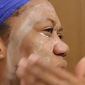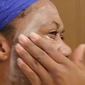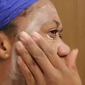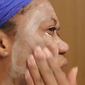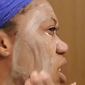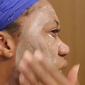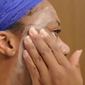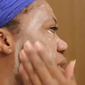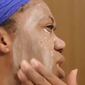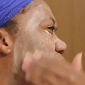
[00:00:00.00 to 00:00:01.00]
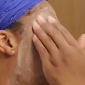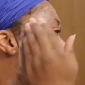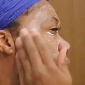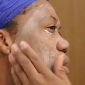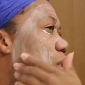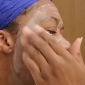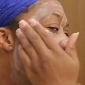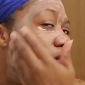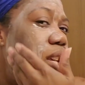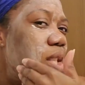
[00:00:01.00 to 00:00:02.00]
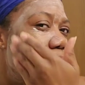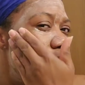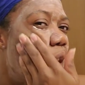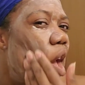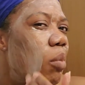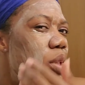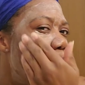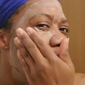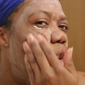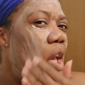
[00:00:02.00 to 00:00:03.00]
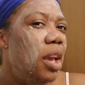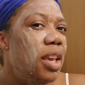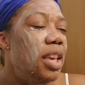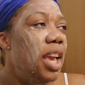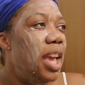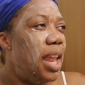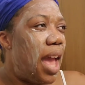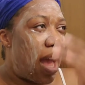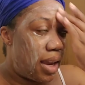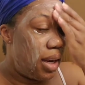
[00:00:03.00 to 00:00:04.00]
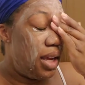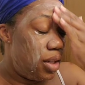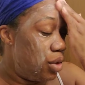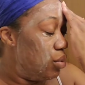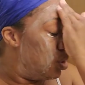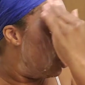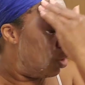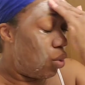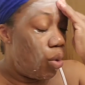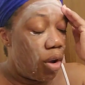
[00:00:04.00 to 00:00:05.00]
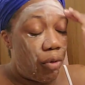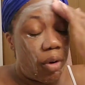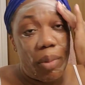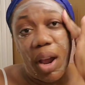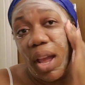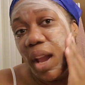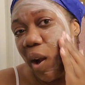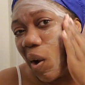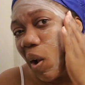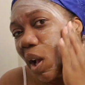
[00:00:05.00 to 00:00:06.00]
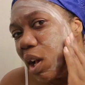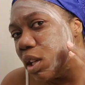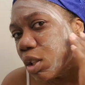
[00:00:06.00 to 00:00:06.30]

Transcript: that have these hairstyles, sometimes we get acne due to the oil from our hair.